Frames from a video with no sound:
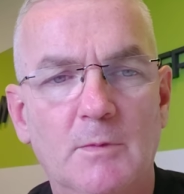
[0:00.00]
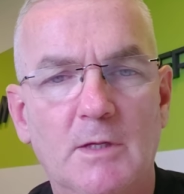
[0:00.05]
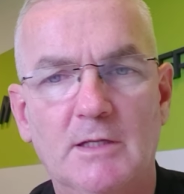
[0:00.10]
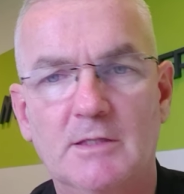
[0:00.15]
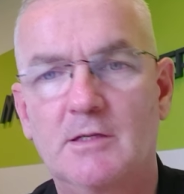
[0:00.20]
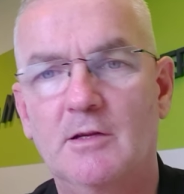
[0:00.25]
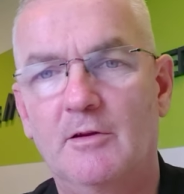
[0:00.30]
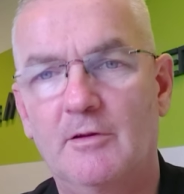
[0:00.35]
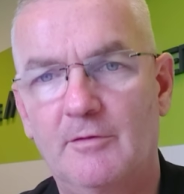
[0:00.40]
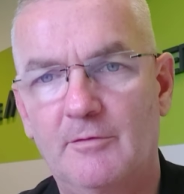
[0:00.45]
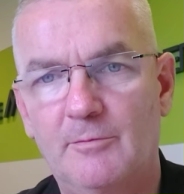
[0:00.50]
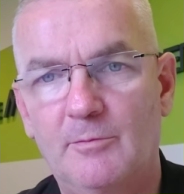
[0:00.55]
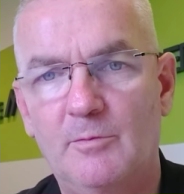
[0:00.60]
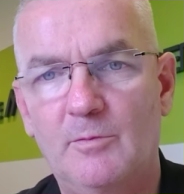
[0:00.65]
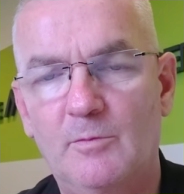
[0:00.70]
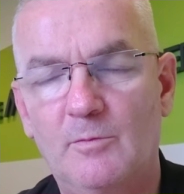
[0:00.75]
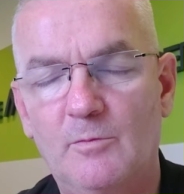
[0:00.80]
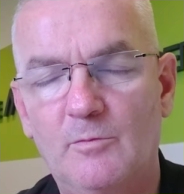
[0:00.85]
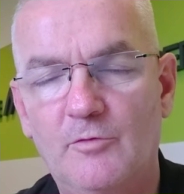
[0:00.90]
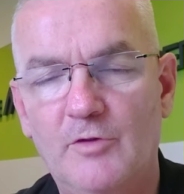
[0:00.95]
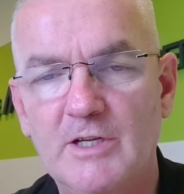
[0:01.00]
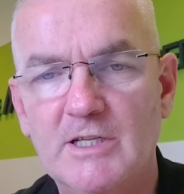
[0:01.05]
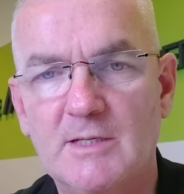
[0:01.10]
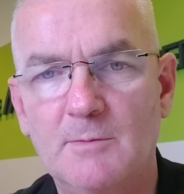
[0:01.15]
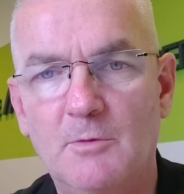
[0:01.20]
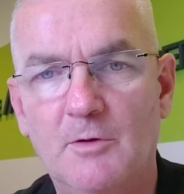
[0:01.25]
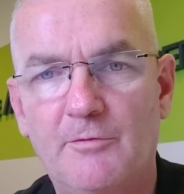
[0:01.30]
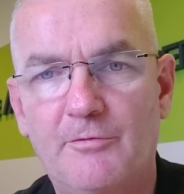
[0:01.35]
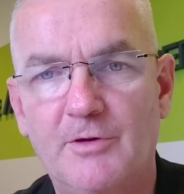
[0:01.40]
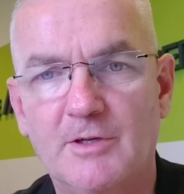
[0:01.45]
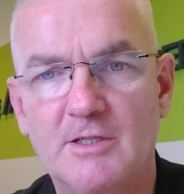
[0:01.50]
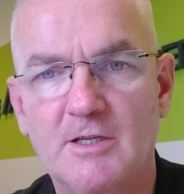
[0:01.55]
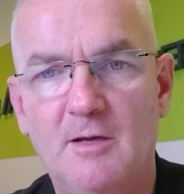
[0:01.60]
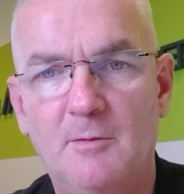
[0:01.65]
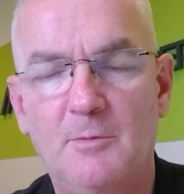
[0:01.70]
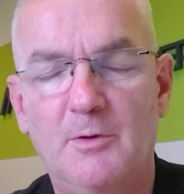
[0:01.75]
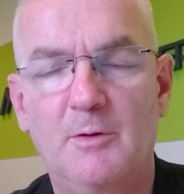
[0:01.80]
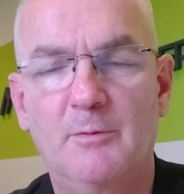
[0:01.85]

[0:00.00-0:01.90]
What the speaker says: It's not reasonable, for example,